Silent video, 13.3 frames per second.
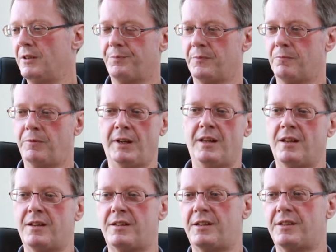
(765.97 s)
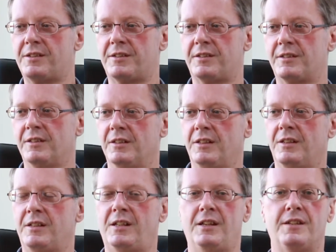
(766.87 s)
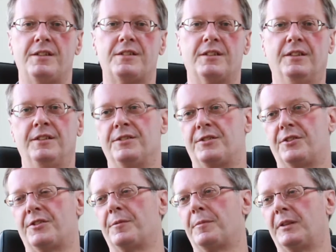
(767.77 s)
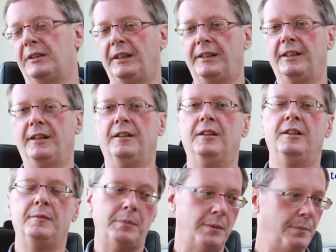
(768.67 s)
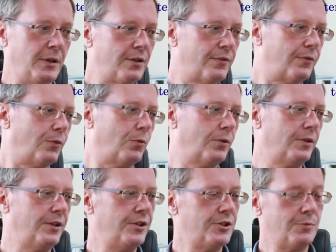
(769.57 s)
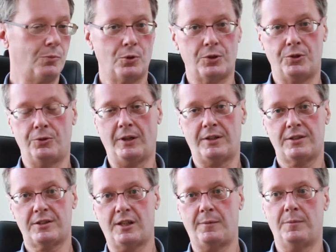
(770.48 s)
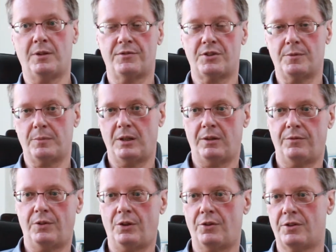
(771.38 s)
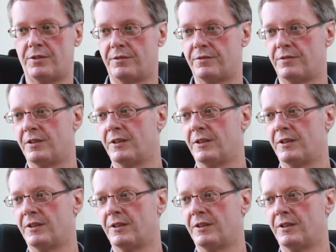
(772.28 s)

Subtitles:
radiant as 10 suns or something like that. But metaphor is a more direct statement of something figurative.